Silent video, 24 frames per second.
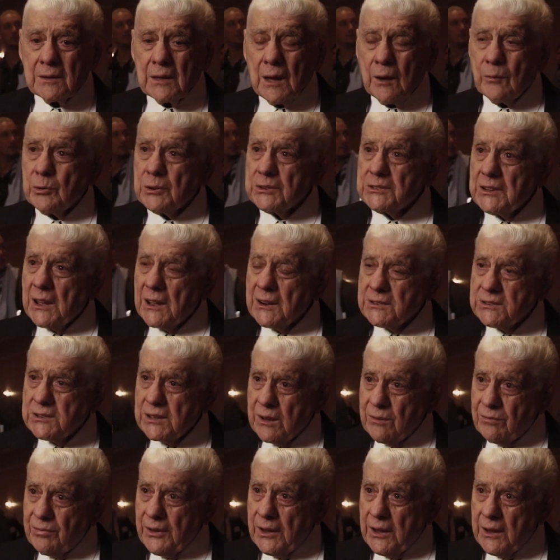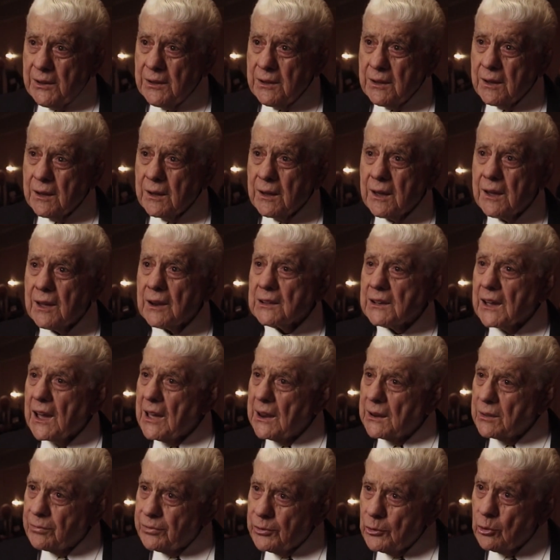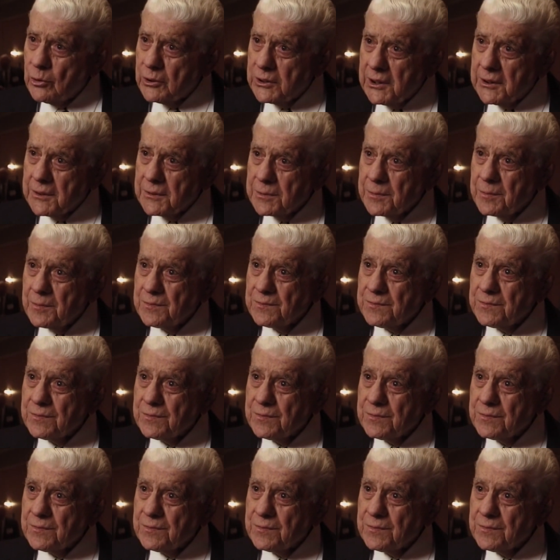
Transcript: that was on TV in California.